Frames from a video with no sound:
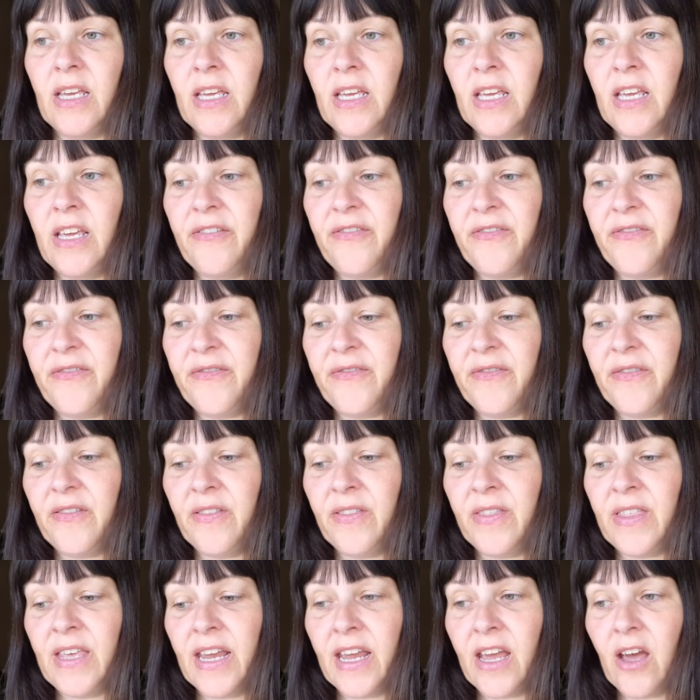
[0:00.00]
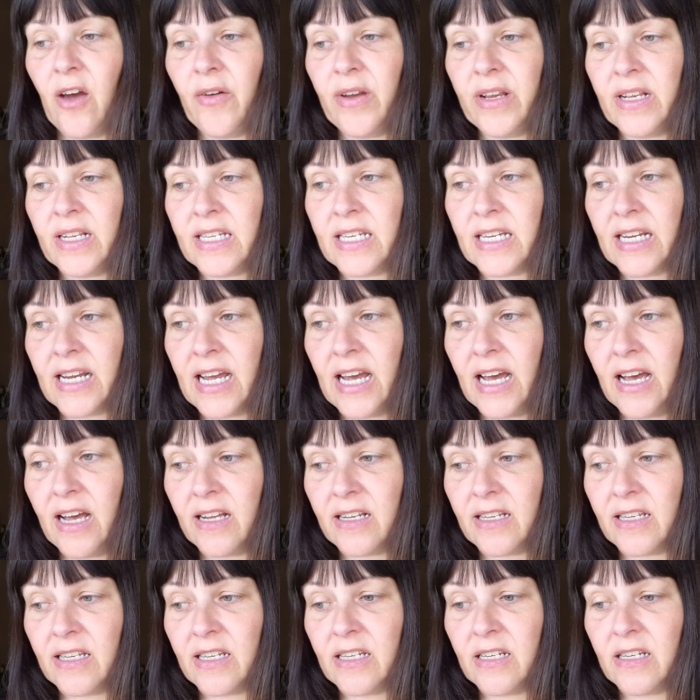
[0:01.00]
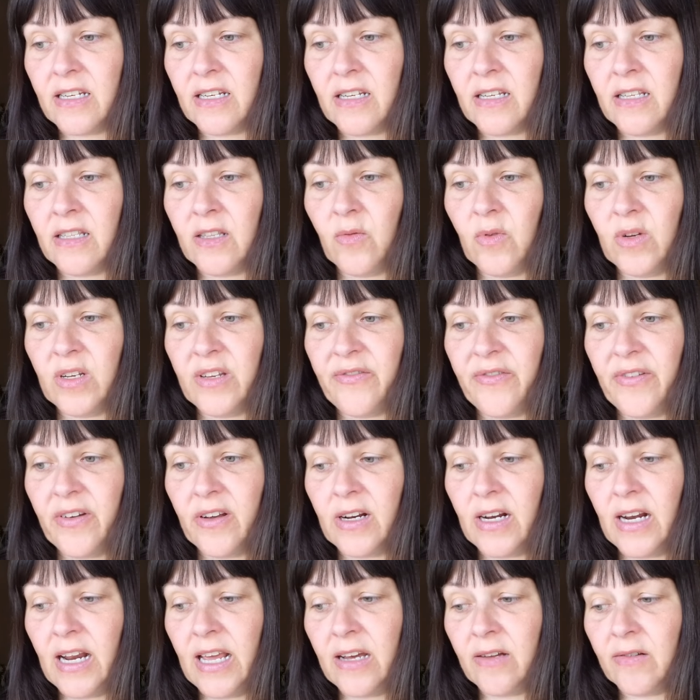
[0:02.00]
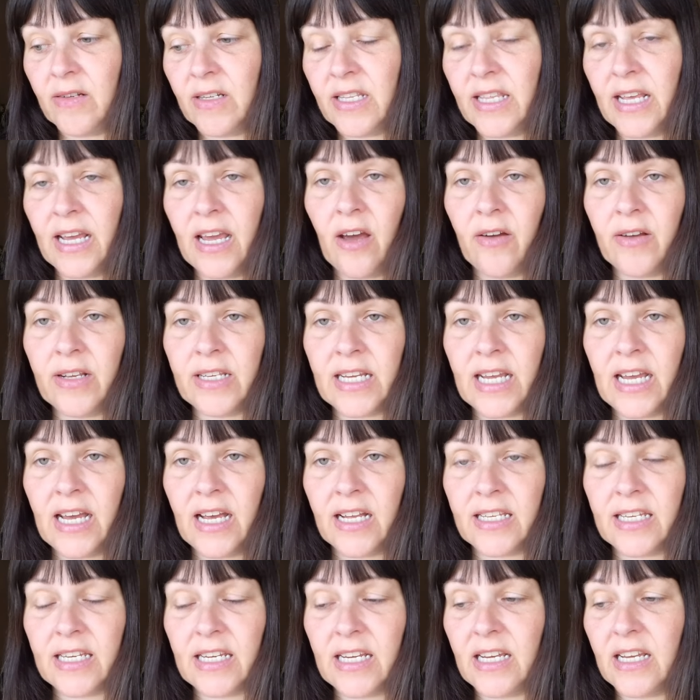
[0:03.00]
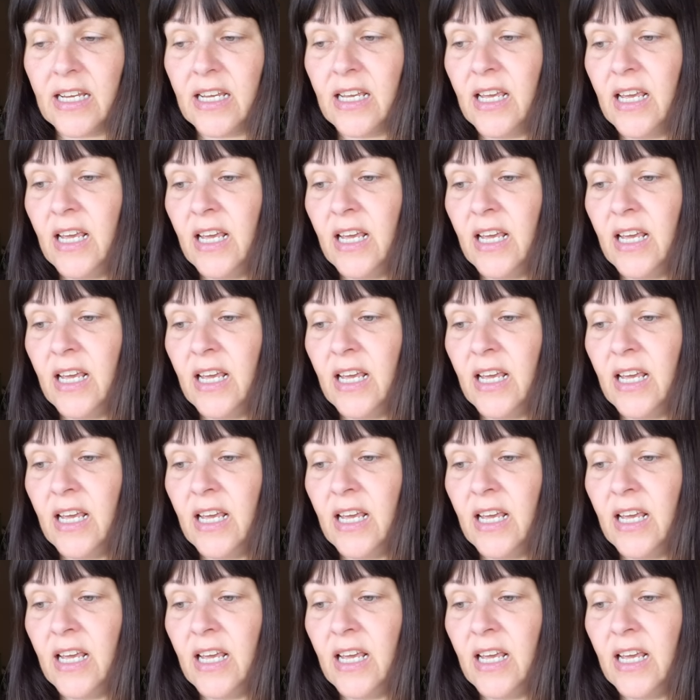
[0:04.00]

If they're going to cut the winter fuel allowance, they're going to cut it.